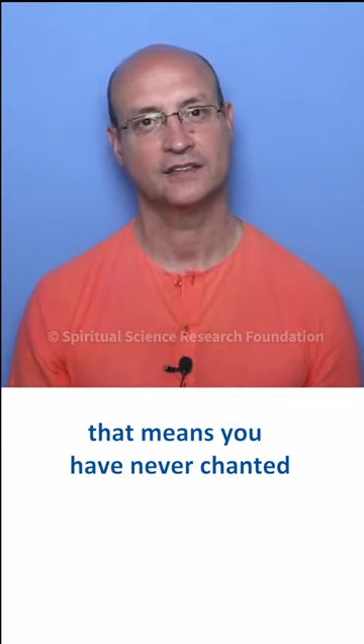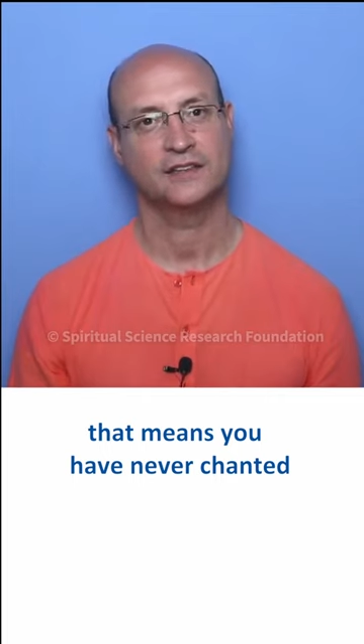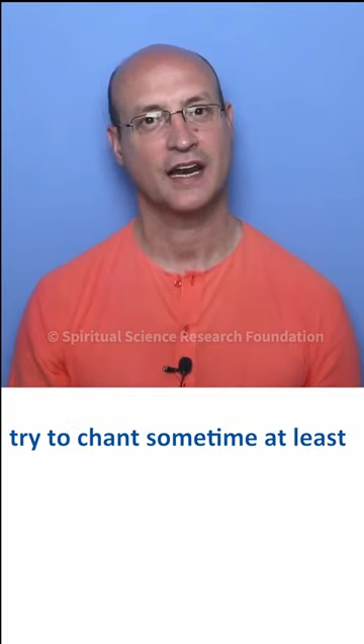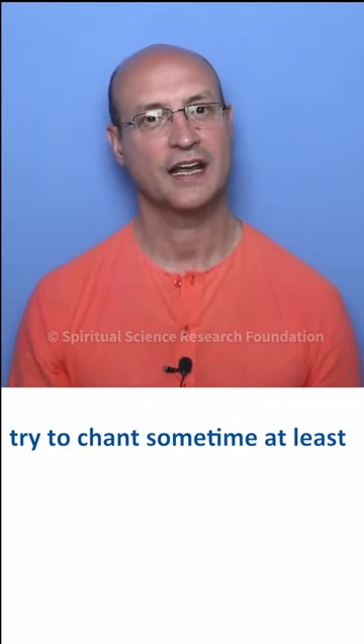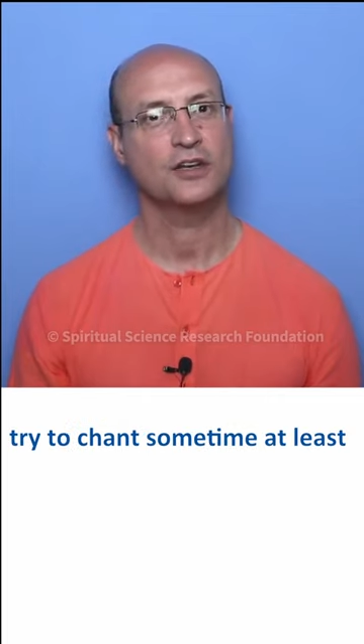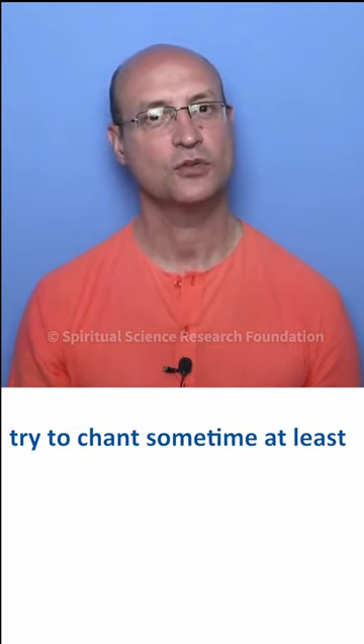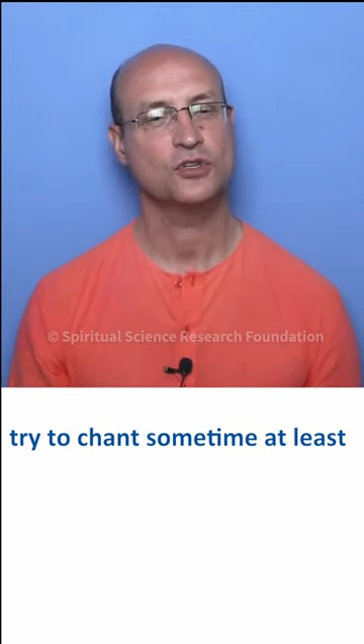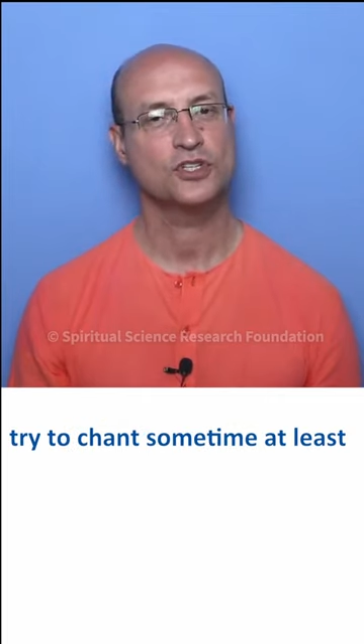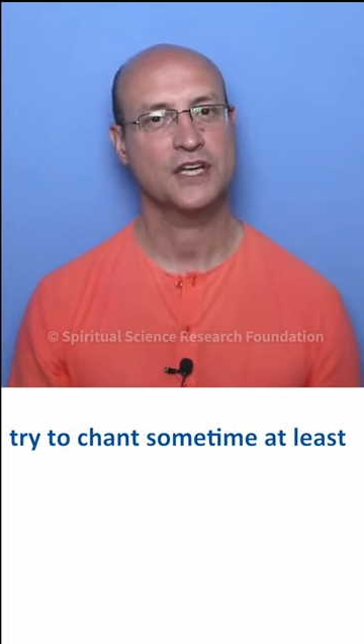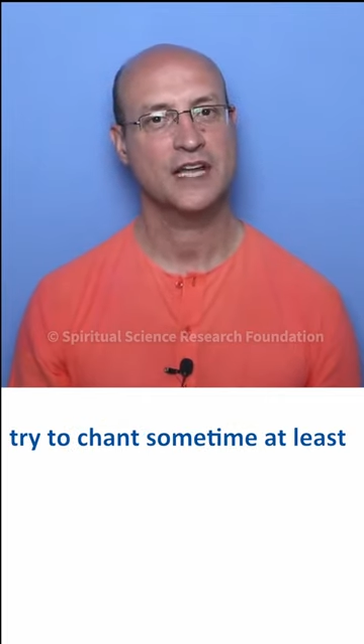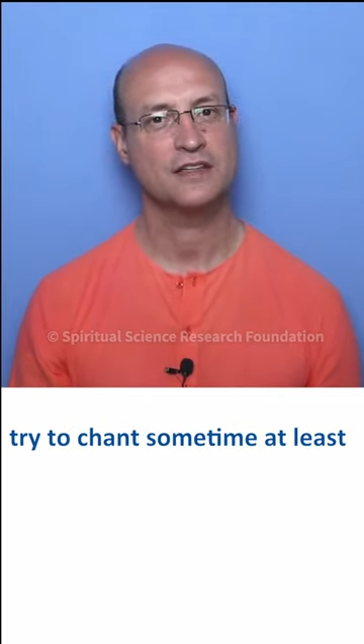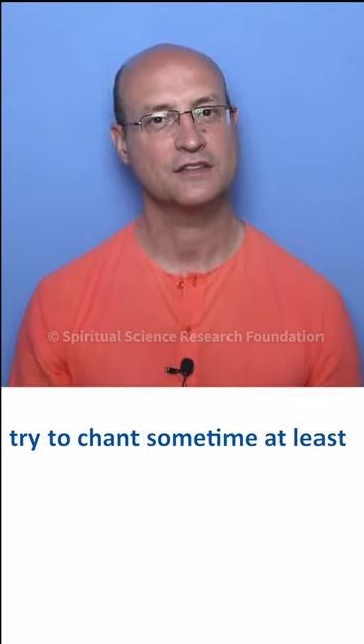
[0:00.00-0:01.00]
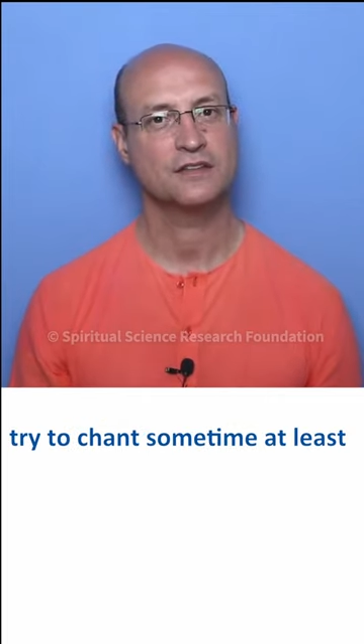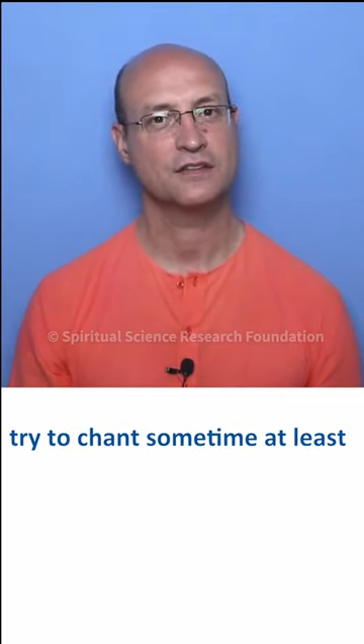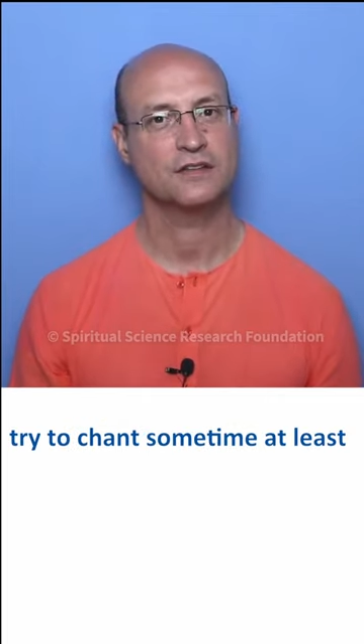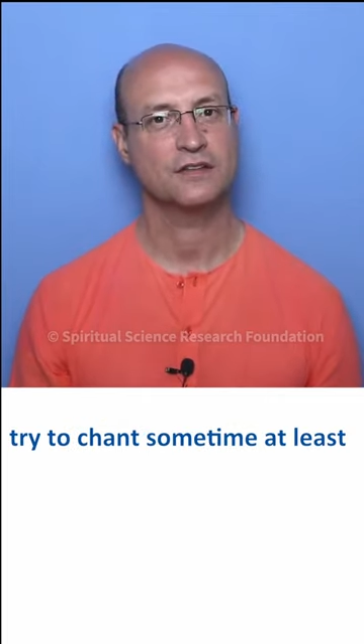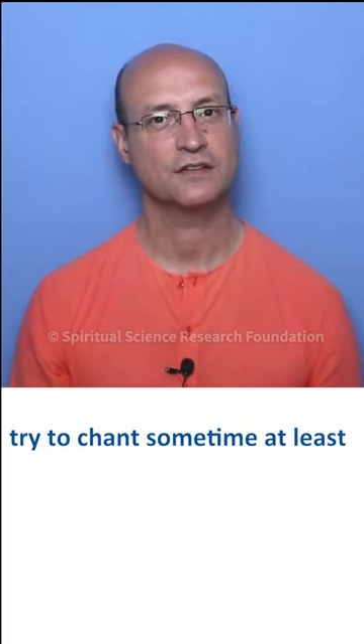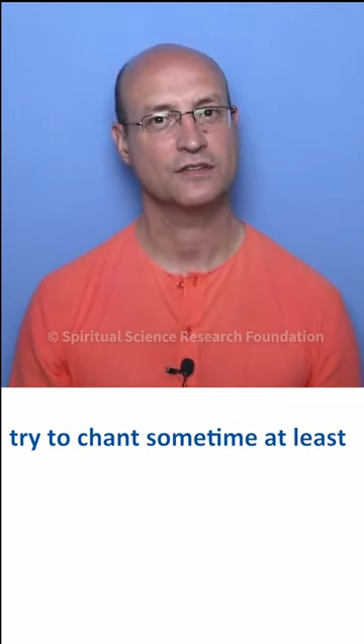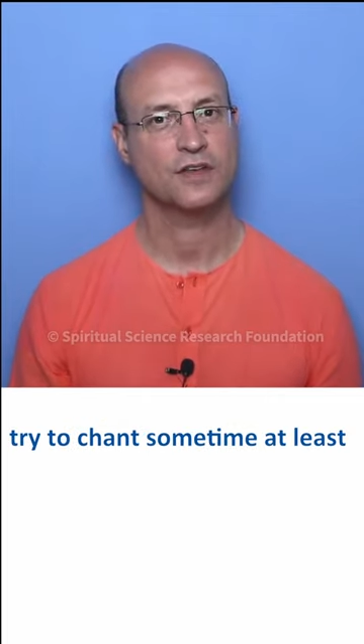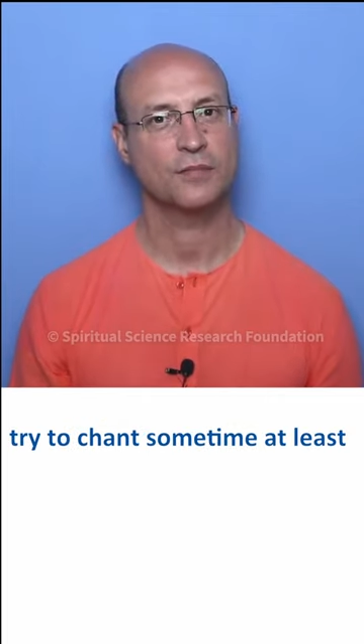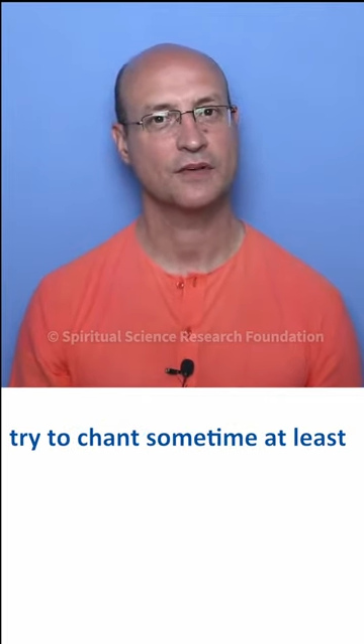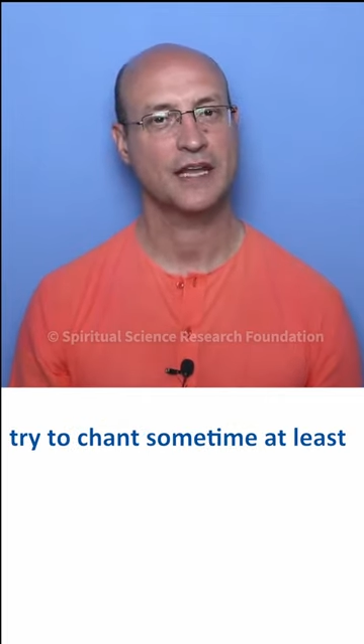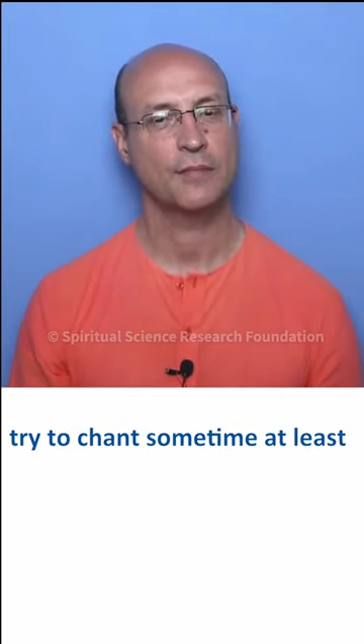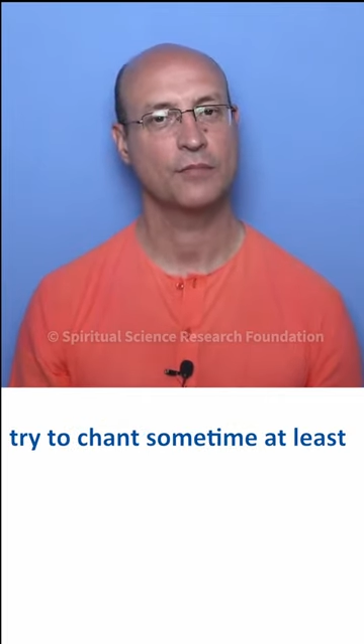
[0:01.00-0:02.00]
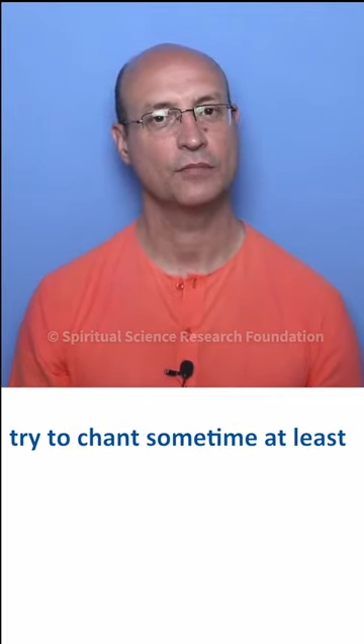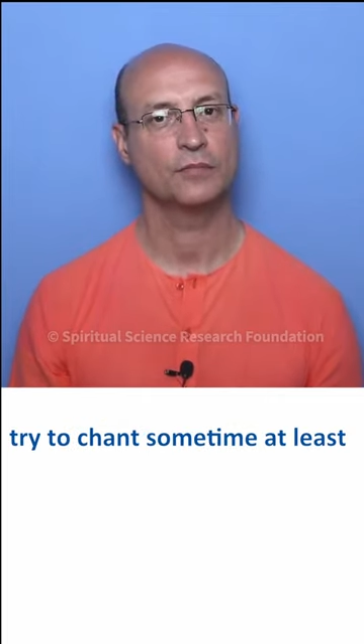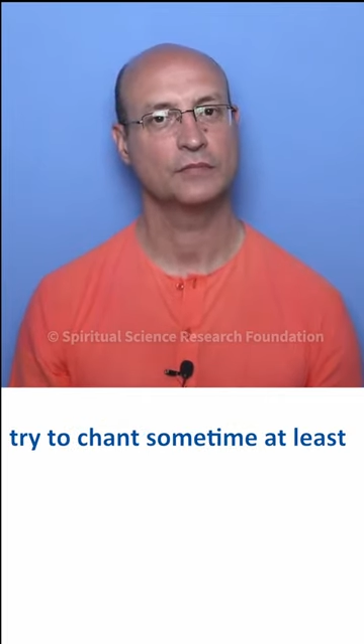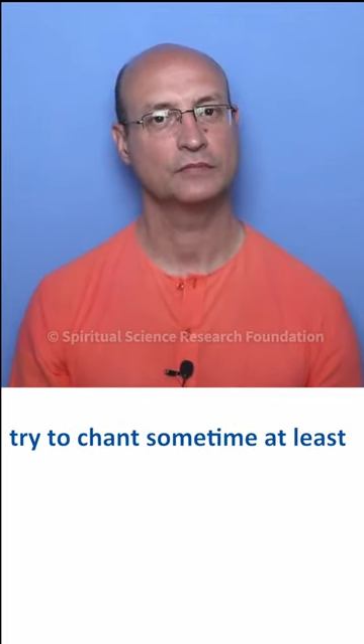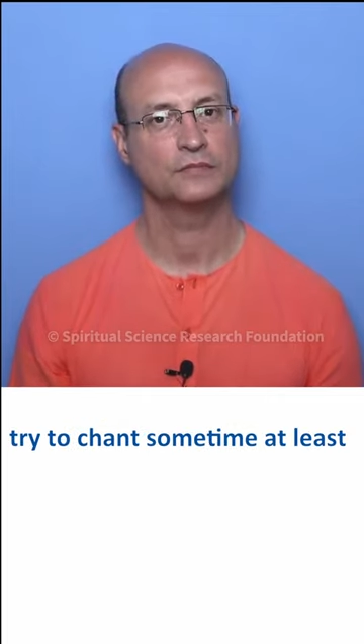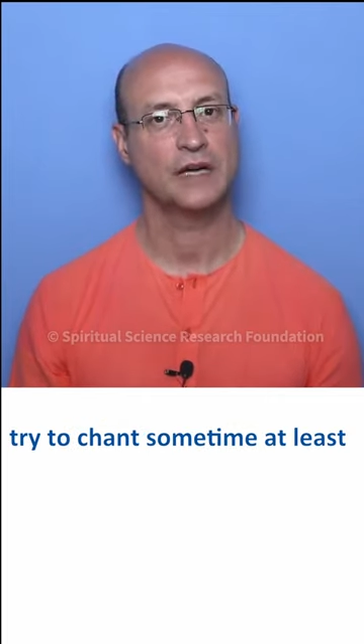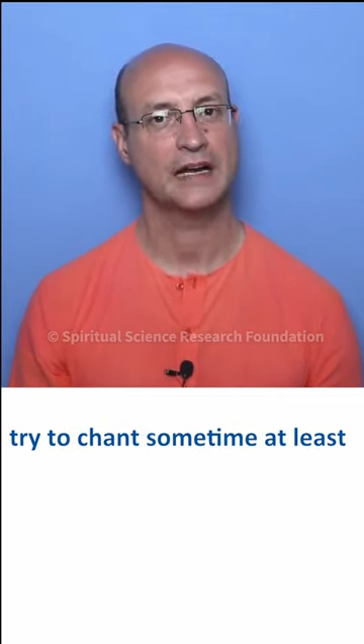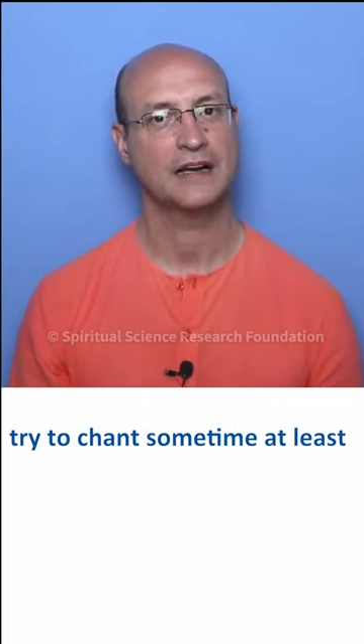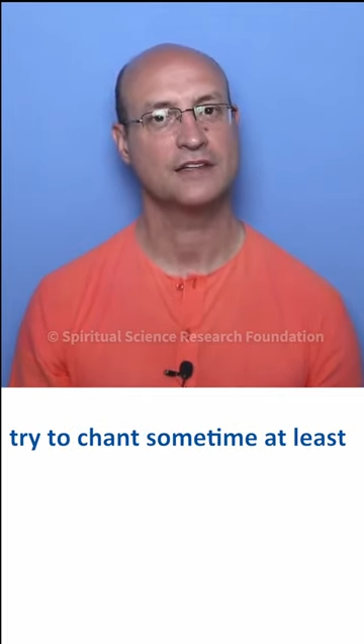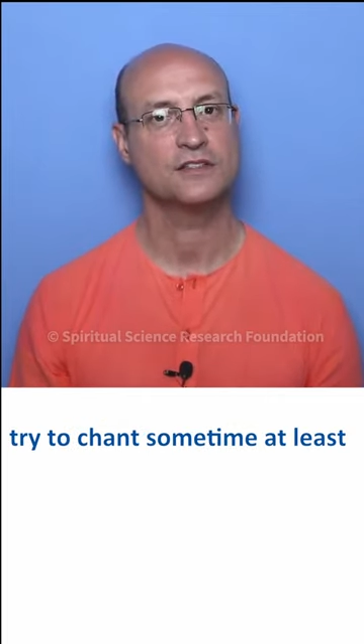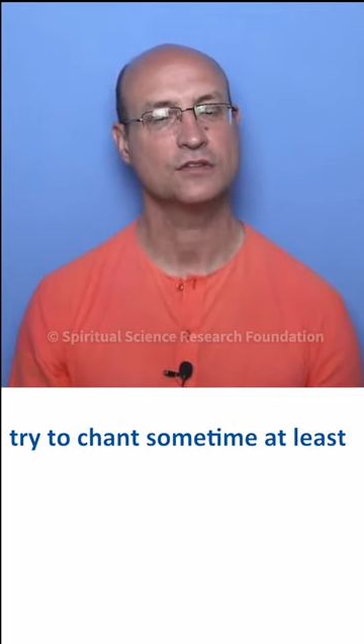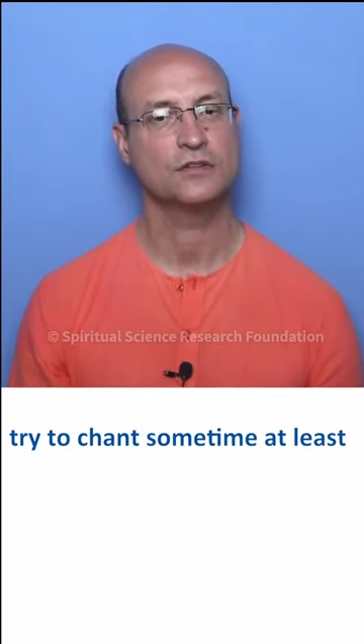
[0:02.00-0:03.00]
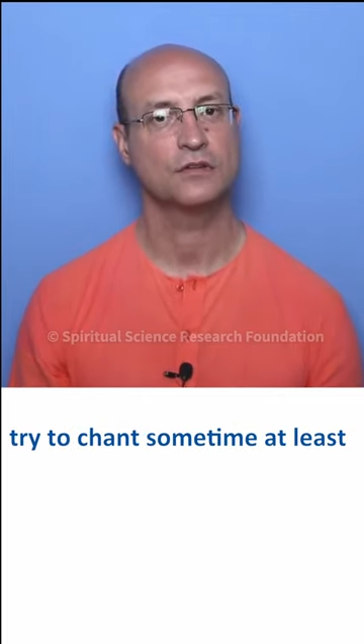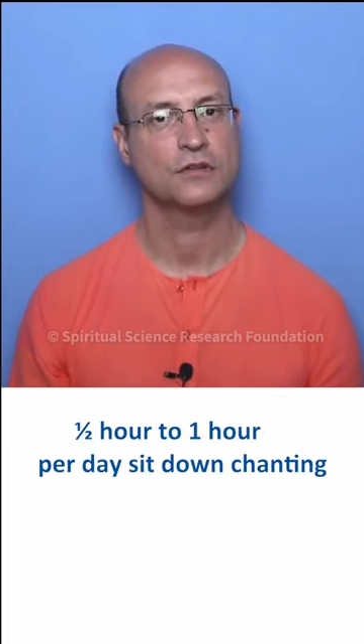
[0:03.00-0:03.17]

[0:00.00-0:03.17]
try to chant sometime at least